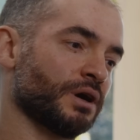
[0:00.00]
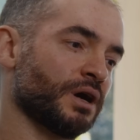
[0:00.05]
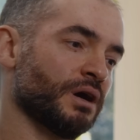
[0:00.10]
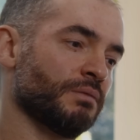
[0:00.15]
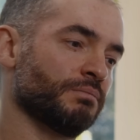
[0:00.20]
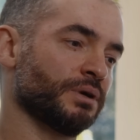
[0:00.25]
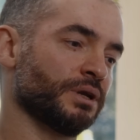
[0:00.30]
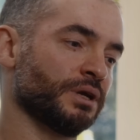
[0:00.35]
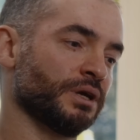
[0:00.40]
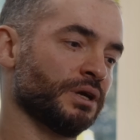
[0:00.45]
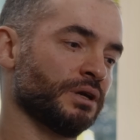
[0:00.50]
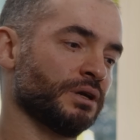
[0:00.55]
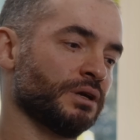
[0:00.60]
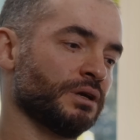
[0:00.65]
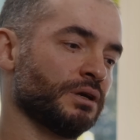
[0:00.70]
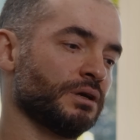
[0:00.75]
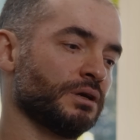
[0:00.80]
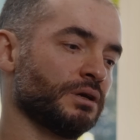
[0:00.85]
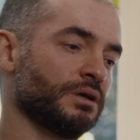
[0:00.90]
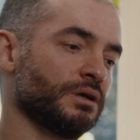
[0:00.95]
company,
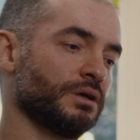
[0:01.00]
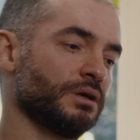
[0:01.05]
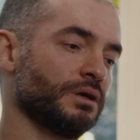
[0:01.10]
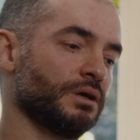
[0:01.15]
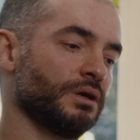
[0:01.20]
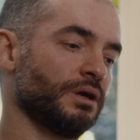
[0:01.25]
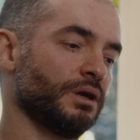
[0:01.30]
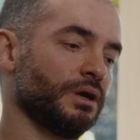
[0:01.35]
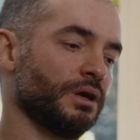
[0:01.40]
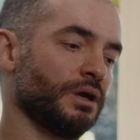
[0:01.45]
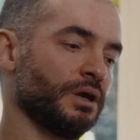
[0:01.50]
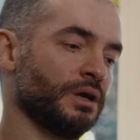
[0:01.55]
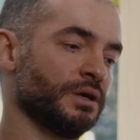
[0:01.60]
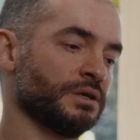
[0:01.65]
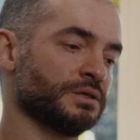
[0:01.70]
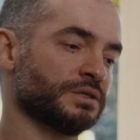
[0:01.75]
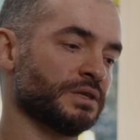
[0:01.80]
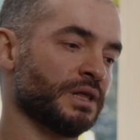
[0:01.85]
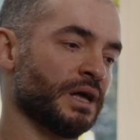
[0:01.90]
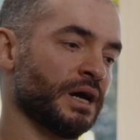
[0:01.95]

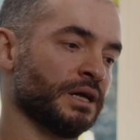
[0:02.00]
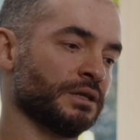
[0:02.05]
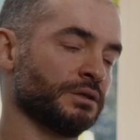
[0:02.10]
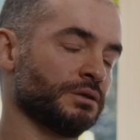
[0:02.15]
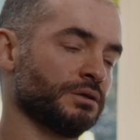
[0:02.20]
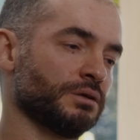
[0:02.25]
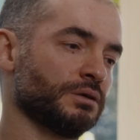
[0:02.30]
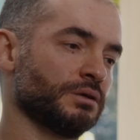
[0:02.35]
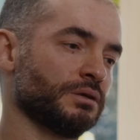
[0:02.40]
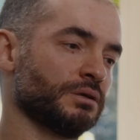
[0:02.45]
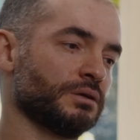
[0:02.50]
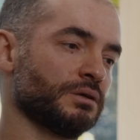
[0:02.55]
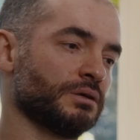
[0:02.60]
is that